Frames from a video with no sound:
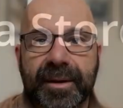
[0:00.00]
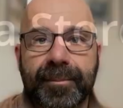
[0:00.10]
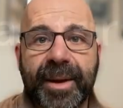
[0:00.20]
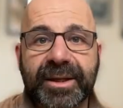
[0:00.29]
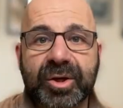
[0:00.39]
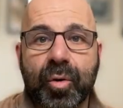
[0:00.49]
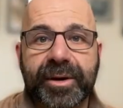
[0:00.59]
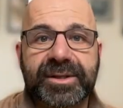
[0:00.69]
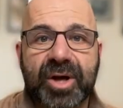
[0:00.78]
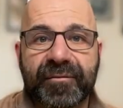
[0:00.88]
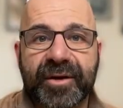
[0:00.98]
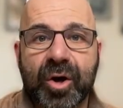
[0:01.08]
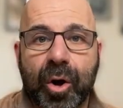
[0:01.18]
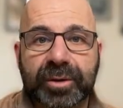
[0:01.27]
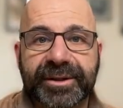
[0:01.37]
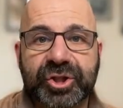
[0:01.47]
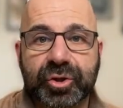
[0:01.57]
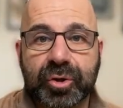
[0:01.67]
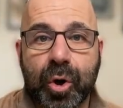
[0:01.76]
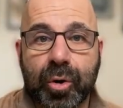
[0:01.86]
Bitcoin is often called
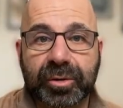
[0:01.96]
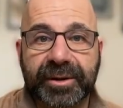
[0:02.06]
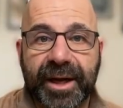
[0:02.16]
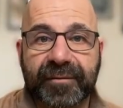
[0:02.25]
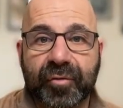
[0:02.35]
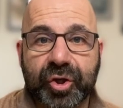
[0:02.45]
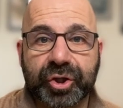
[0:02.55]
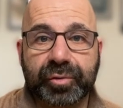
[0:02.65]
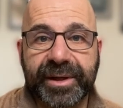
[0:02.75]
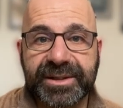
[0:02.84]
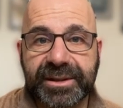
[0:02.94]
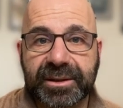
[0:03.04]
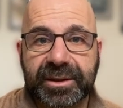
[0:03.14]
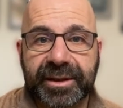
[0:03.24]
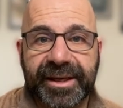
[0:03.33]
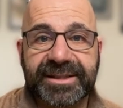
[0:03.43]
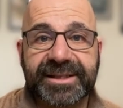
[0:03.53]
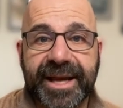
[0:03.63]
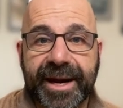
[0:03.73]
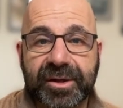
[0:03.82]
digital gold, and for good reason. It's
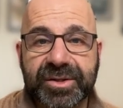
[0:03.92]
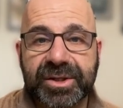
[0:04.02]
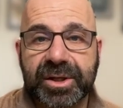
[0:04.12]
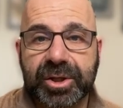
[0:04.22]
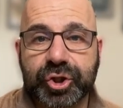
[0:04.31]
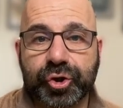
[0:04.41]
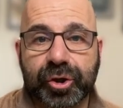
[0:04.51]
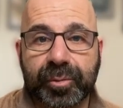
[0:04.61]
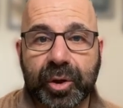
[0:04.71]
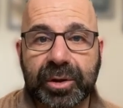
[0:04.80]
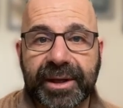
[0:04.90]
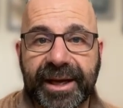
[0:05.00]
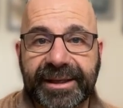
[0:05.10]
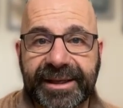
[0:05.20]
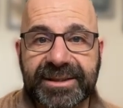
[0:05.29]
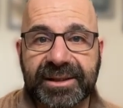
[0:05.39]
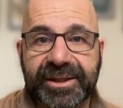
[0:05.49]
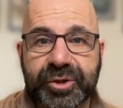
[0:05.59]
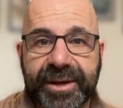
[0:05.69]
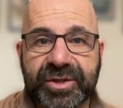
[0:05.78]
scarce, durable, and
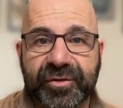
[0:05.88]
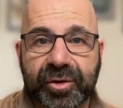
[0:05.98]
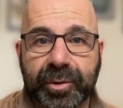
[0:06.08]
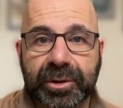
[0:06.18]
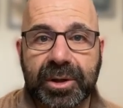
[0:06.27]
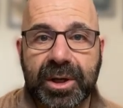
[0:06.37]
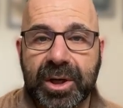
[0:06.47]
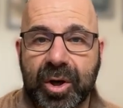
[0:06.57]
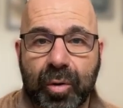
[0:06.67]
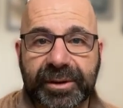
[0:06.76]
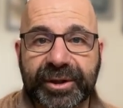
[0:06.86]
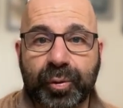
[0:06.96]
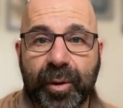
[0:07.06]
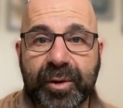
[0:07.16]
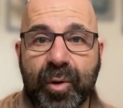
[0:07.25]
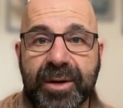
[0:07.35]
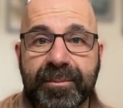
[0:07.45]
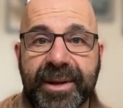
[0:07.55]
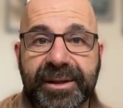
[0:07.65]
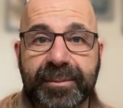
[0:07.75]
easily transferable. Only
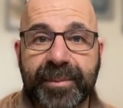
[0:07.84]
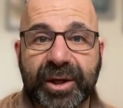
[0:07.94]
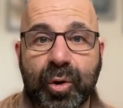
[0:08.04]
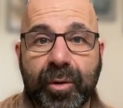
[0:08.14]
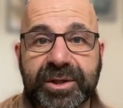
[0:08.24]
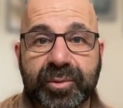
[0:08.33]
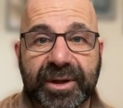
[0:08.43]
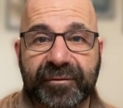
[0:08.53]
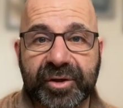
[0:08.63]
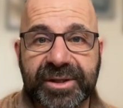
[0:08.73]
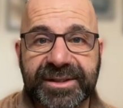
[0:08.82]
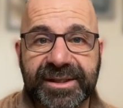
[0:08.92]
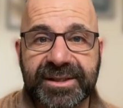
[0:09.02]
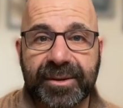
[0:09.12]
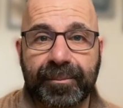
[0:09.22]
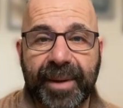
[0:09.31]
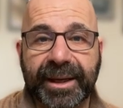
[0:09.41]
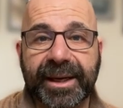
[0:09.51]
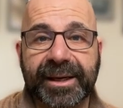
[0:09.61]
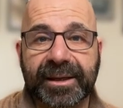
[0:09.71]
21 million Bitcoins will ever exist,
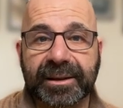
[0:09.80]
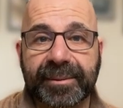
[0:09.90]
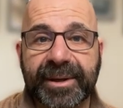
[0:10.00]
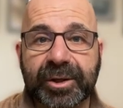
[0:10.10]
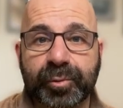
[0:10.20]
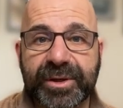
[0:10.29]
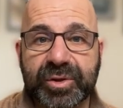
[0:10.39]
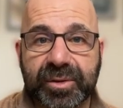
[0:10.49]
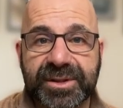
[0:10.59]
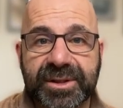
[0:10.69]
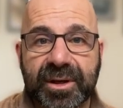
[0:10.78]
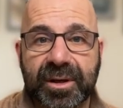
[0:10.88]
making it a limited resource.